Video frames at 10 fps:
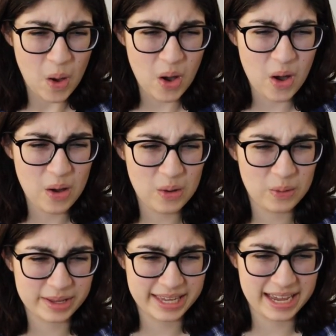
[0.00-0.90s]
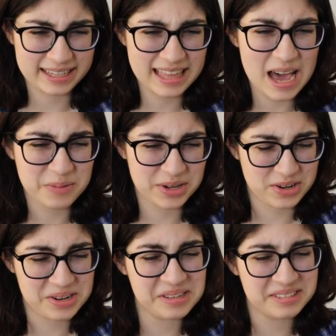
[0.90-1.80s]
Okay, that would
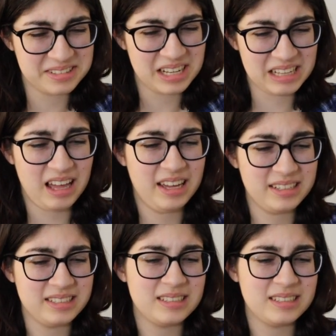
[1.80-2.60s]
hurt a lot.